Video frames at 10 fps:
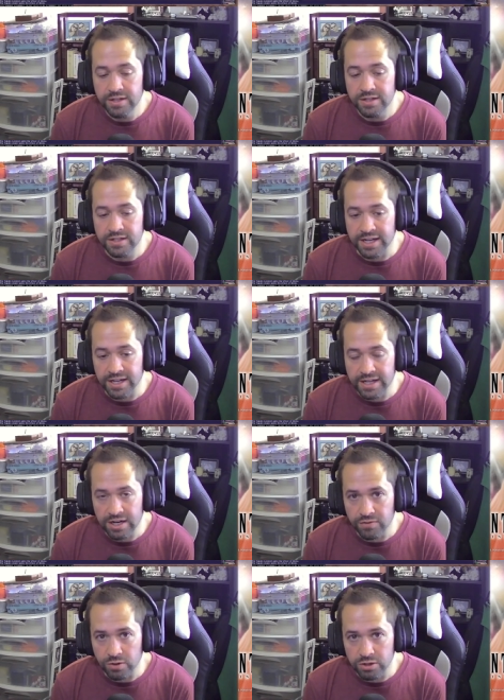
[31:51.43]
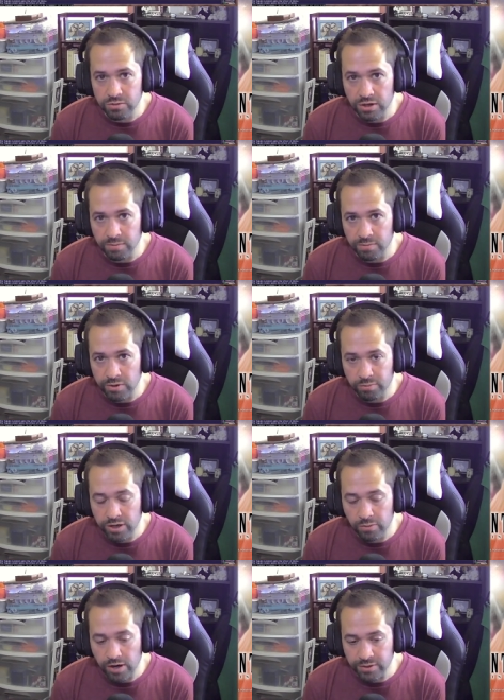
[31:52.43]
taking care of those
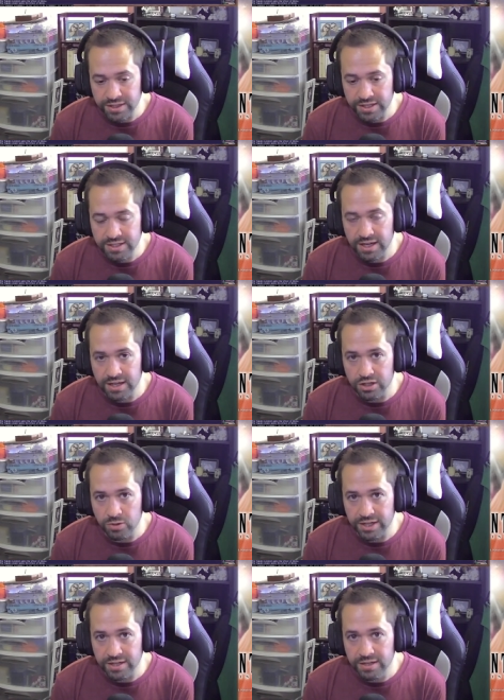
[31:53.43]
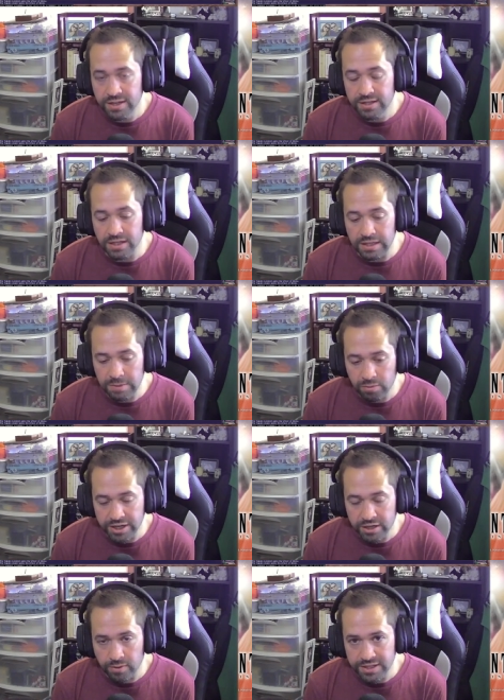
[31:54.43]
prerequisites and doing the limit
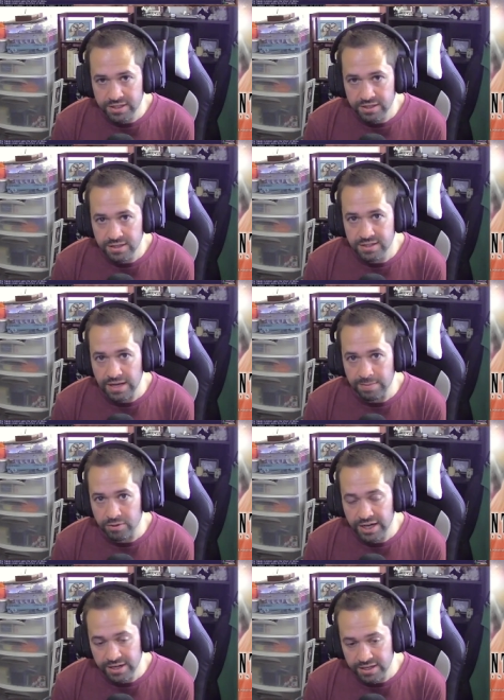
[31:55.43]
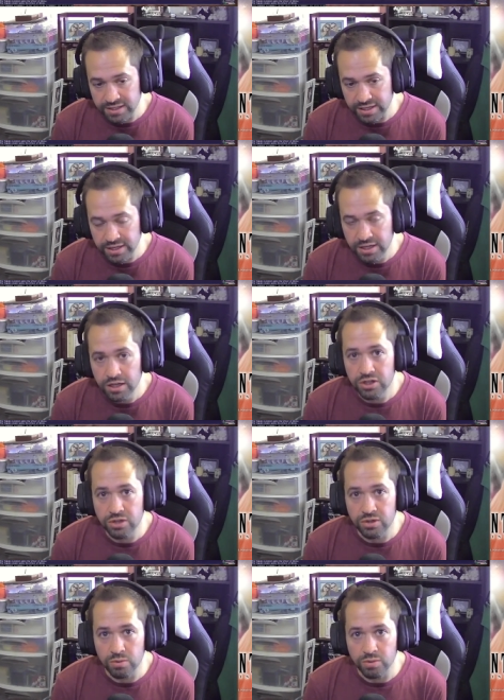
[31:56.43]
break quest simultaneously
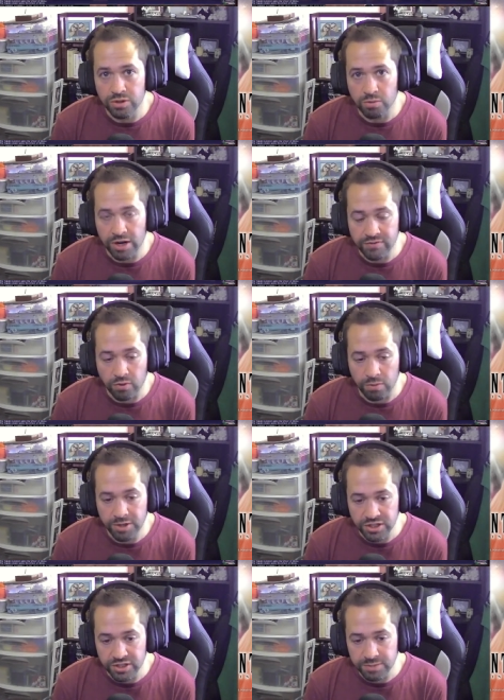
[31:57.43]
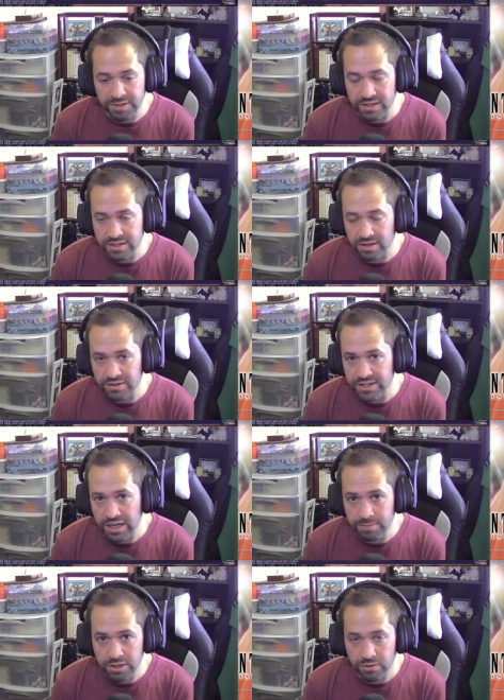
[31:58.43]
to the rank 4 missions, because they're in the
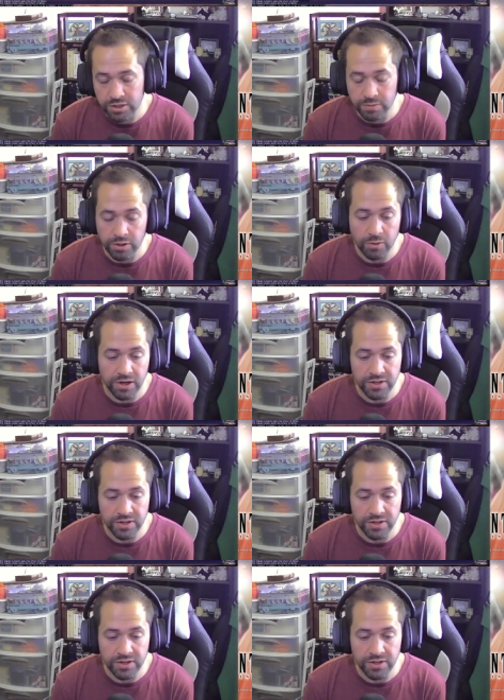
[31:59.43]
same zones and require the